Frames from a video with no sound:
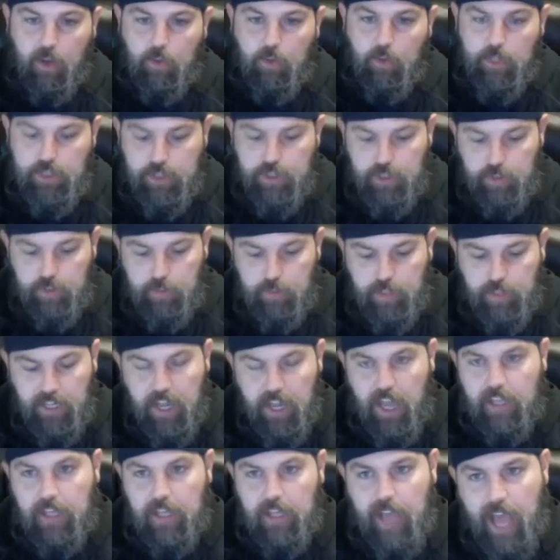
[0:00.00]
which could
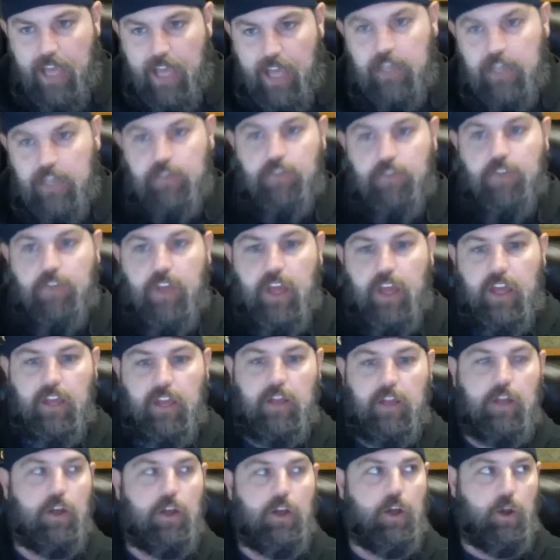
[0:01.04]
be a negative
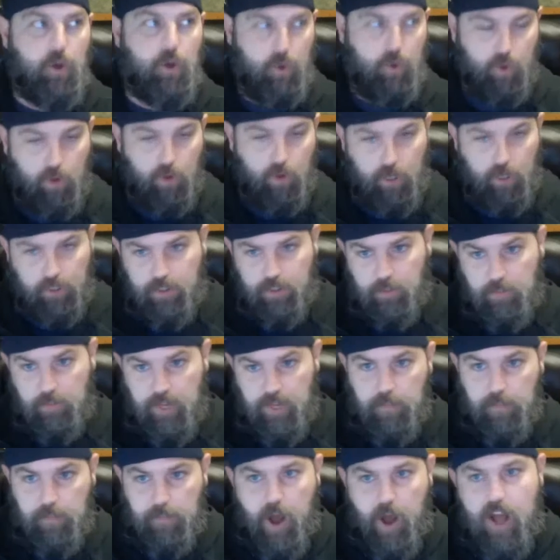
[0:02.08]
thing or it could
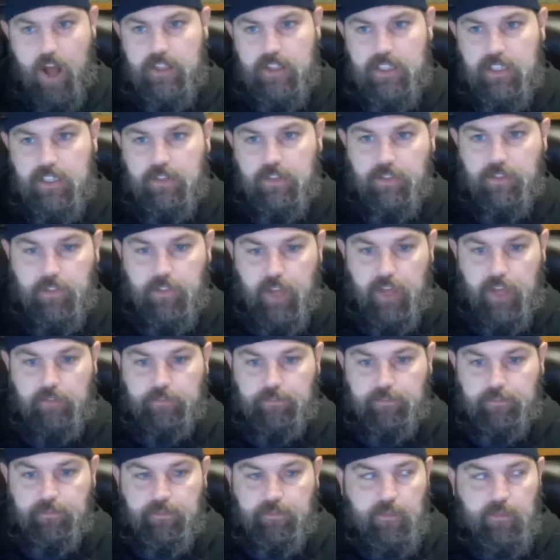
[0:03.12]
be a positive
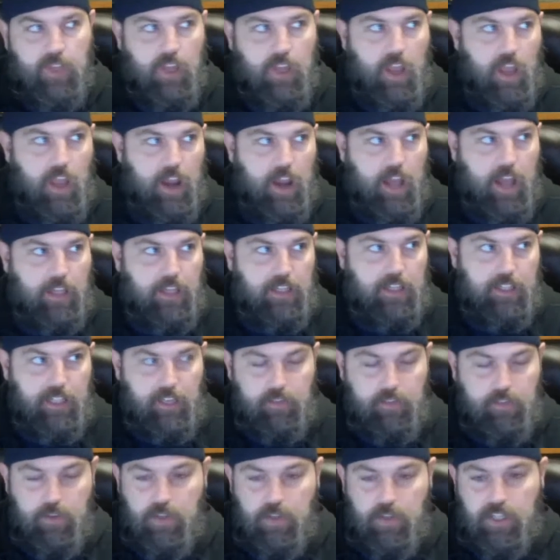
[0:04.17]
thing. And I can
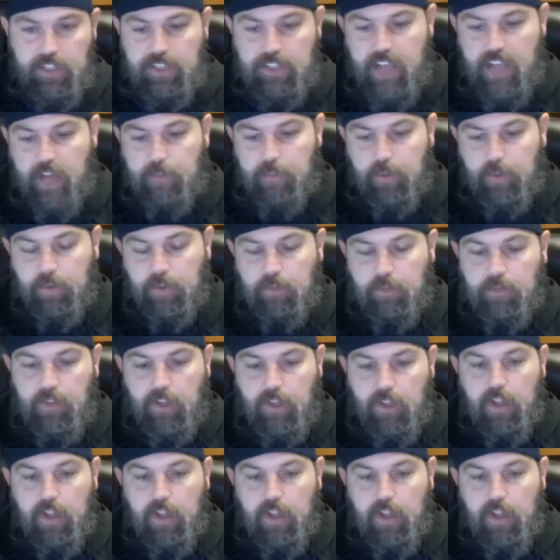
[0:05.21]
give you an example.